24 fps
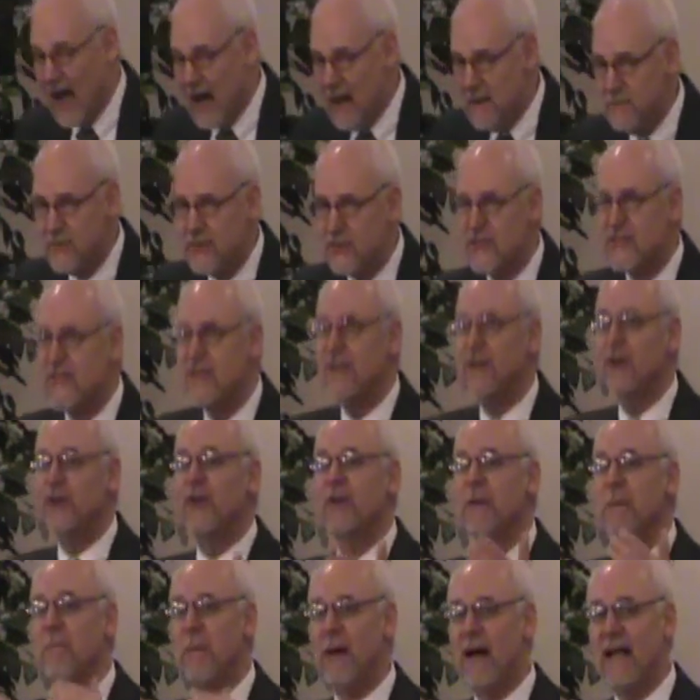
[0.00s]
I'm still
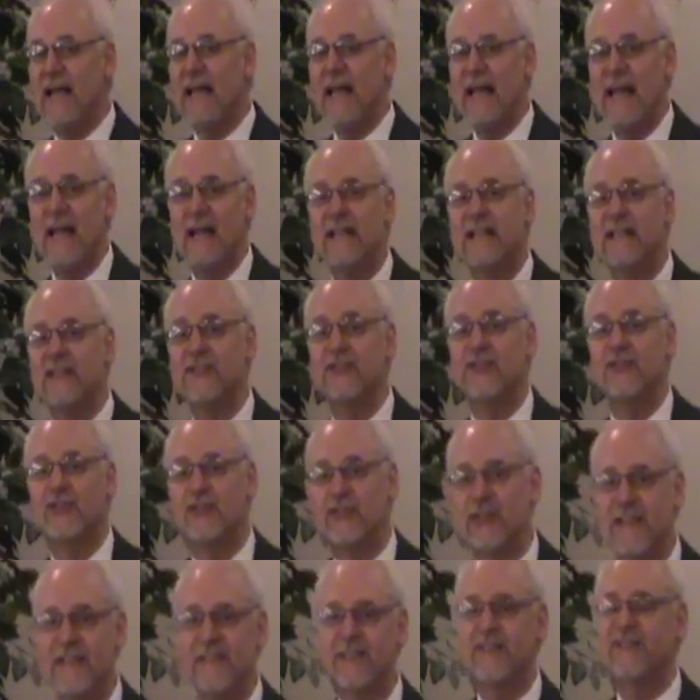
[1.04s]
going to buy land because
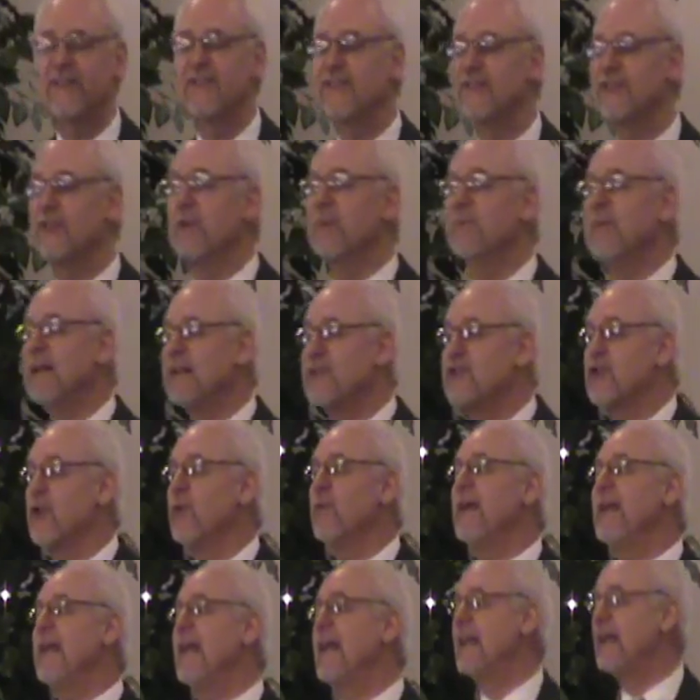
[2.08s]
Jesus is going to make
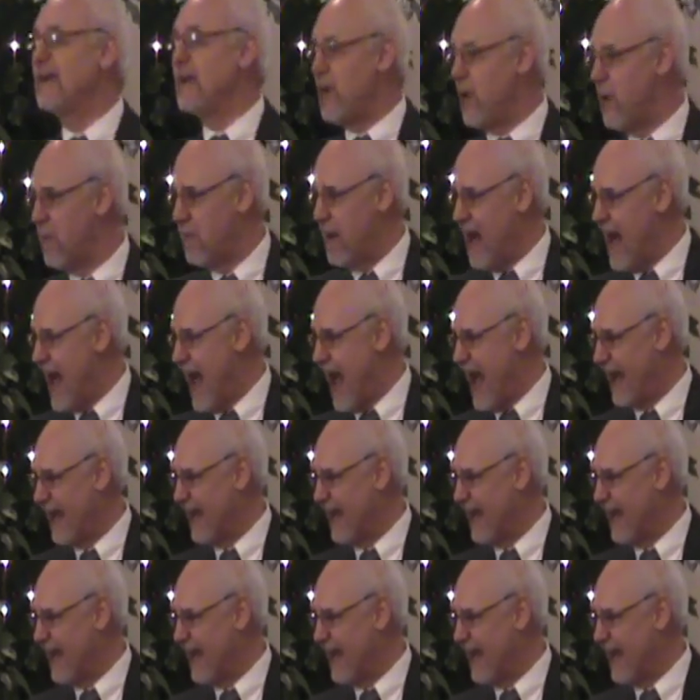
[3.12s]
sure we get it all back.